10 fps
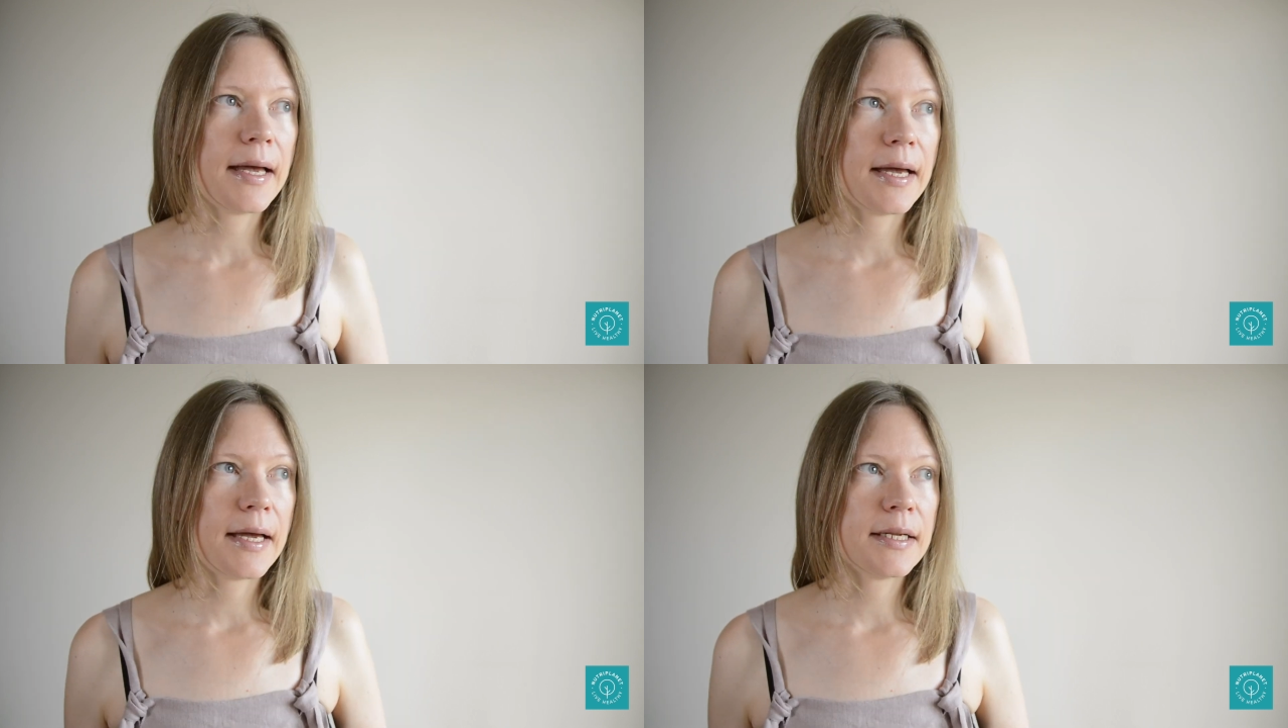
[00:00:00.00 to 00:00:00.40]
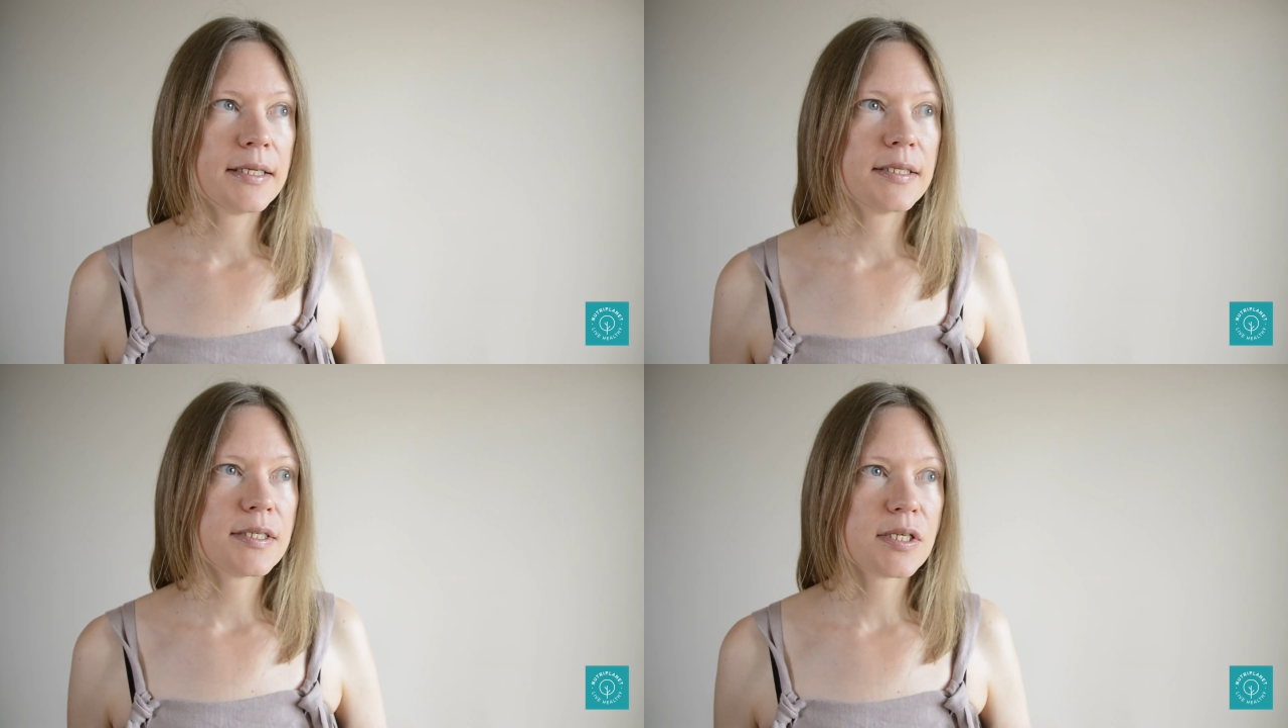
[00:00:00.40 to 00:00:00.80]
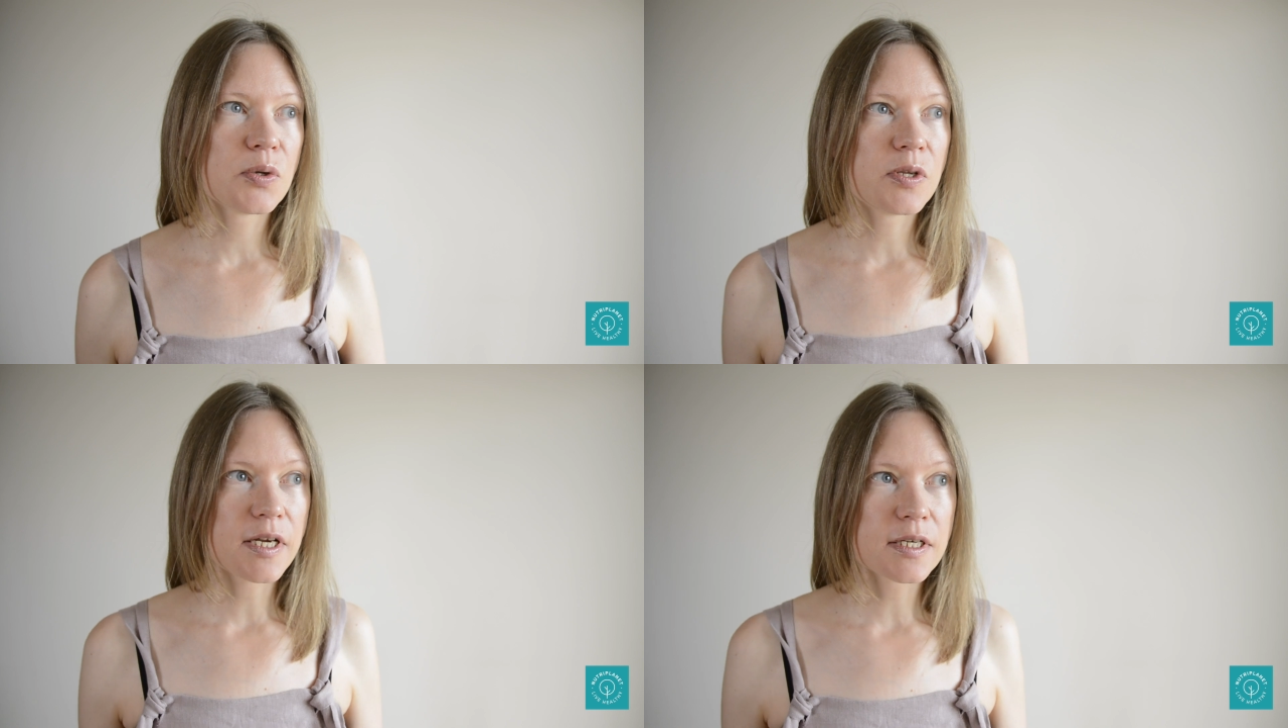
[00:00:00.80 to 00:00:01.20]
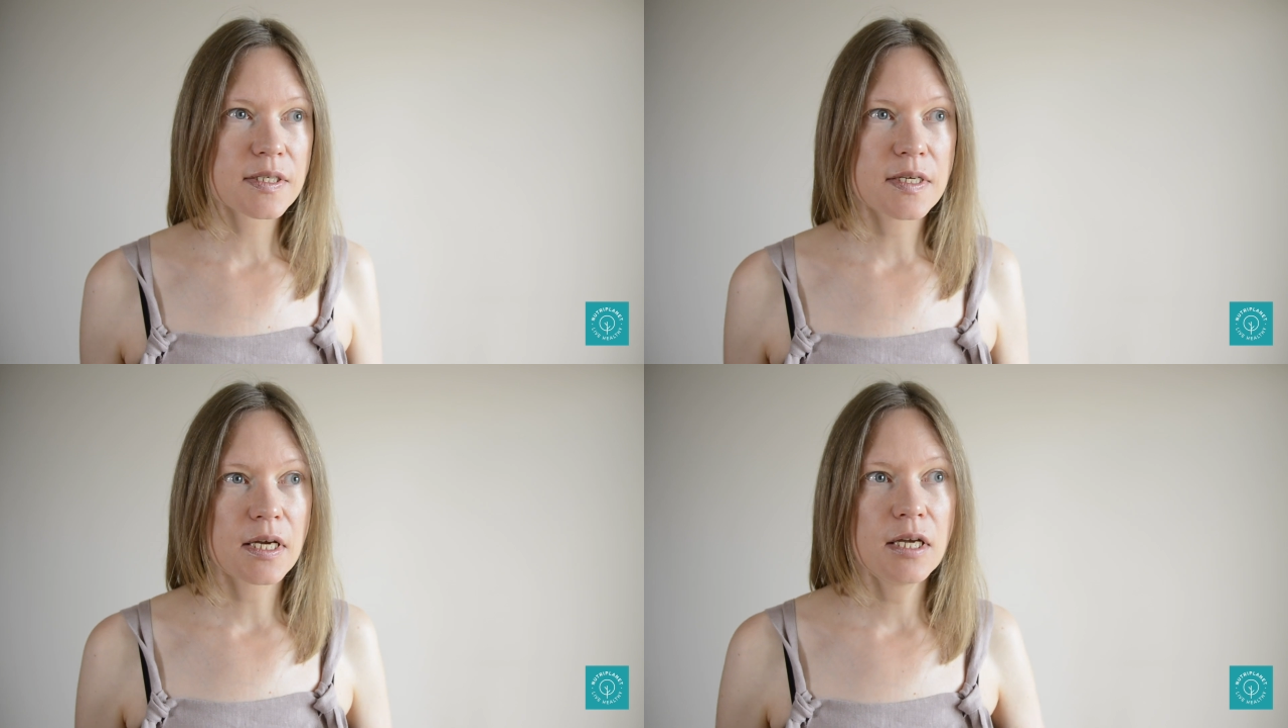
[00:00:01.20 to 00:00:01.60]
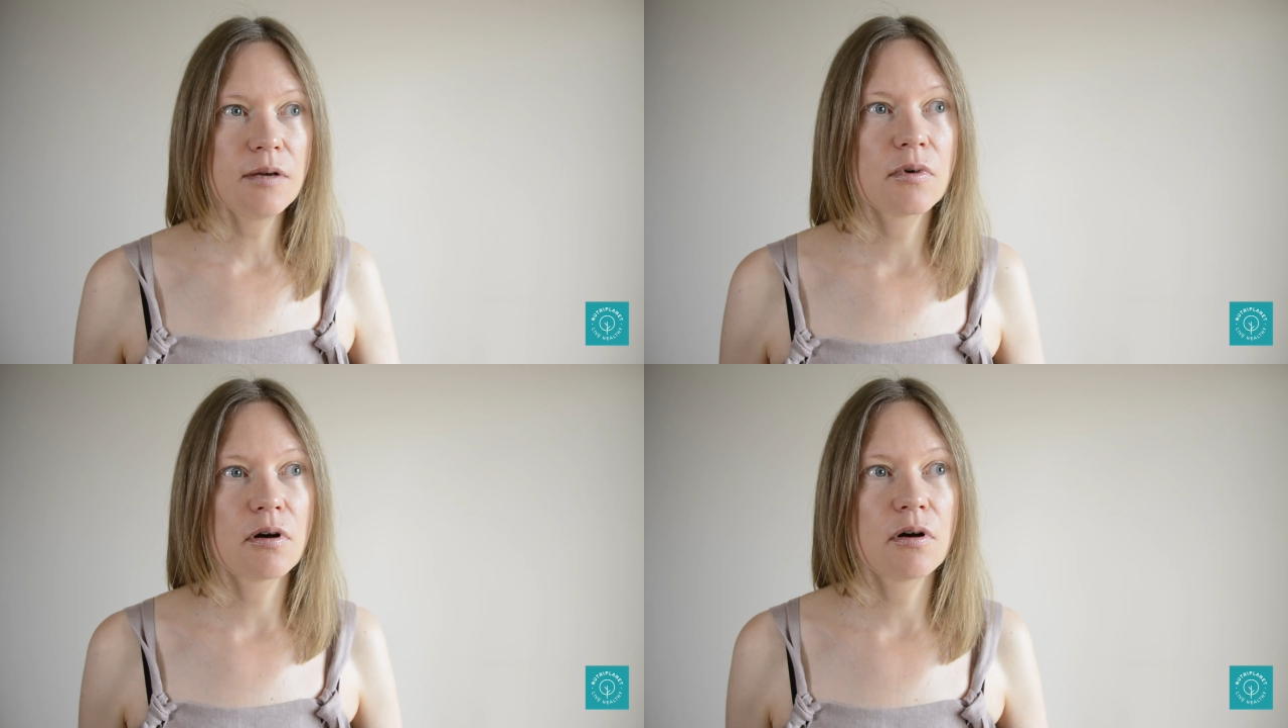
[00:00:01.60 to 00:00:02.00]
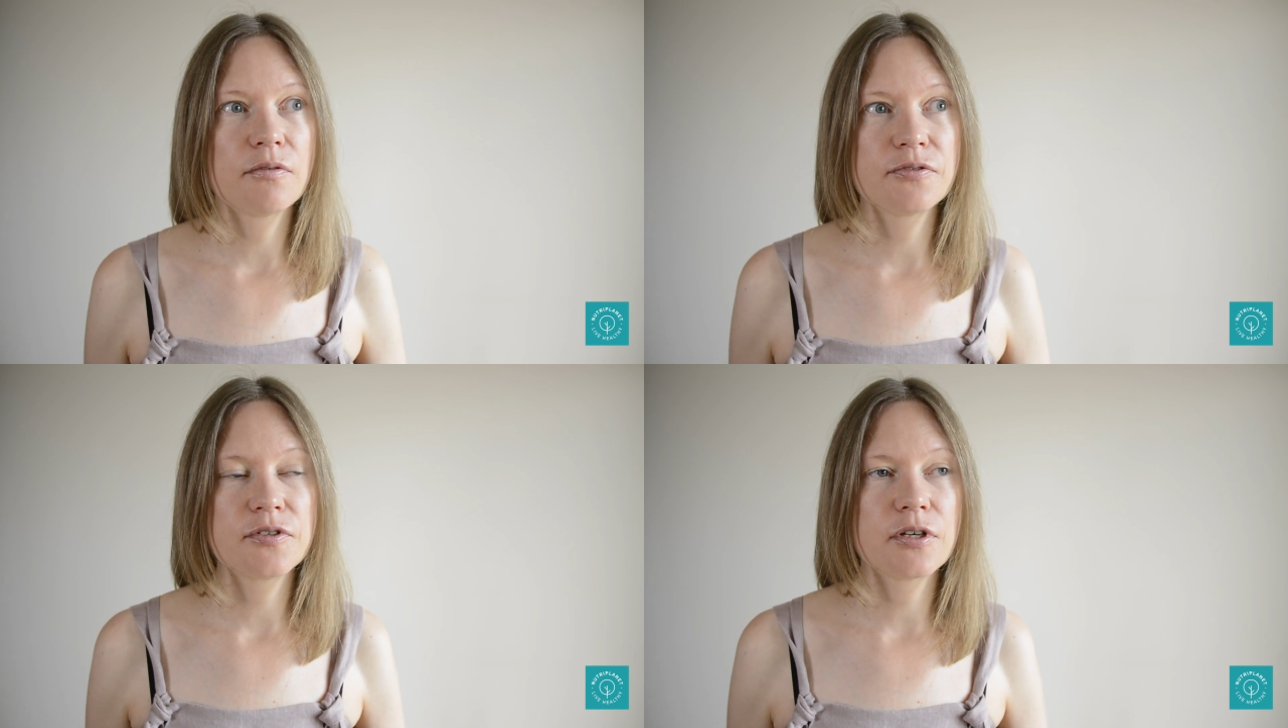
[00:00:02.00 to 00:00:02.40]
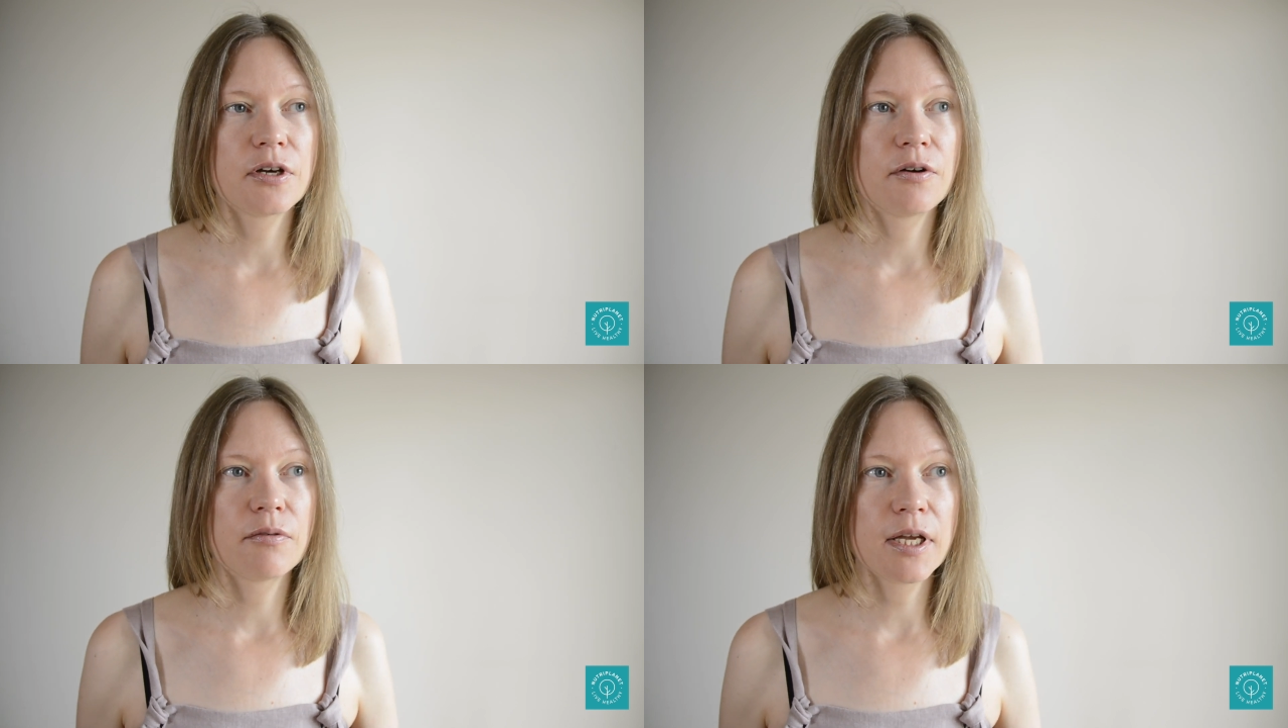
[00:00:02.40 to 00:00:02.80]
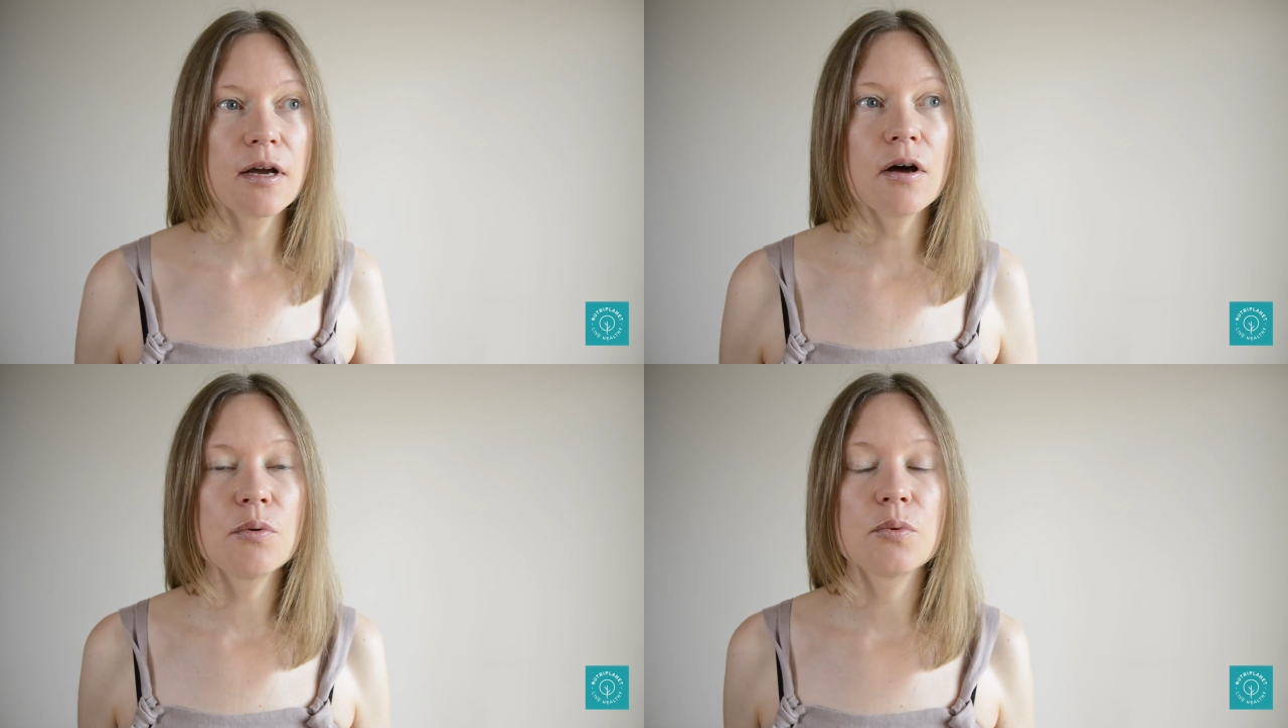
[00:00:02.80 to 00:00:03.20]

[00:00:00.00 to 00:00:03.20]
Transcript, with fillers: And so the next day after Riga,